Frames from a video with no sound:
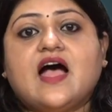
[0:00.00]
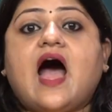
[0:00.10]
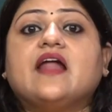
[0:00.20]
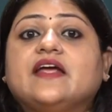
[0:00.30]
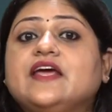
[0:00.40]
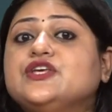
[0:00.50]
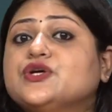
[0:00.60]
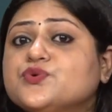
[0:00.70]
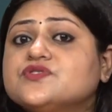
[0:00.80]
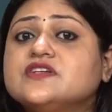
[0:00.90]
and he
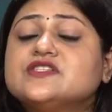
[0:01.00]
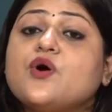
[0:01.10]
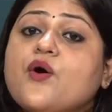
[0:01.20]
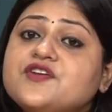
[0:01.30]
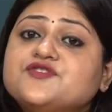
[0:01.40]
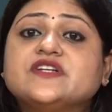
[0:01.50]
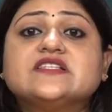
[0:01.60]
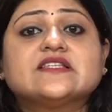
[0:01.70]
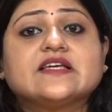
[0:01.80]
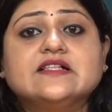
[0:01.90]
used his oratory
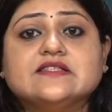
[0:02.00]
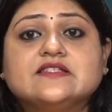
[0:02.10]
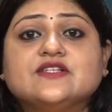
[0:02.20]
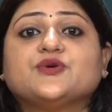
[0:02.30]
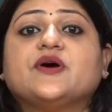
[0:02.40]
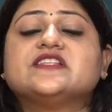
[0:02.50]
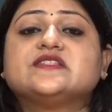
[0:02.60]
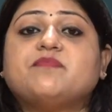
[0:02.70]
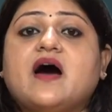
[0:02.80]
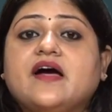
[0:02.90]
skills to
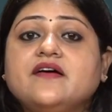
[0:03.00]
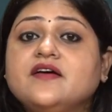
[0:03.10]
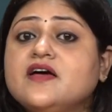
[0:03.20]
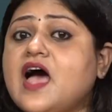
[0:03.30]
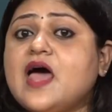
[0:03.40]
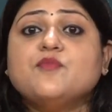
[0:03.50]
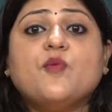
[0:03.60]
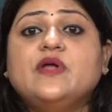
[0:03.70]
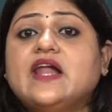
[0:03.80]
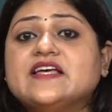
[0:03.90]
inspire and
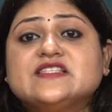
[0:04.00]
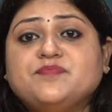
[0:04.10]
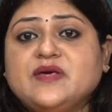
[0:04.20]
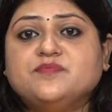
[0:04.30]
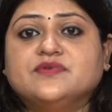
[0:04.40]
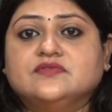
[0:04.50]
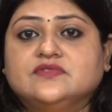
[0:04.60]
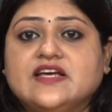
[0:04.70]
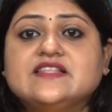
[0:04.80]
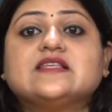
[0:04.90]
mobilize people
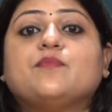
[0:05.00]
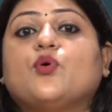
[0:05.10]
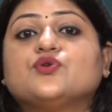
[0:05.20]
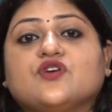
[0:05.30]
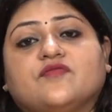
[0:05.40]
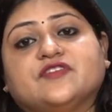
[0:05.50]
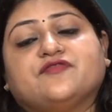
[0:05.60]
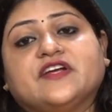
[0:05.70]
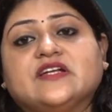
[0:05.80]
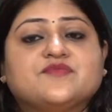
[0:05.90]
in support of the
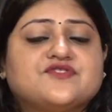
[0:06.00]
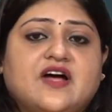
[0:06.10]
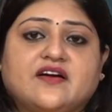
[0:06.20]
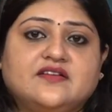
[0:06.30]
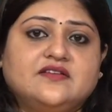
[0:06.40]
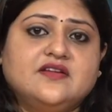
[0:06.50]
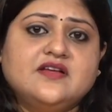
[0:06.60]
freedom struggle.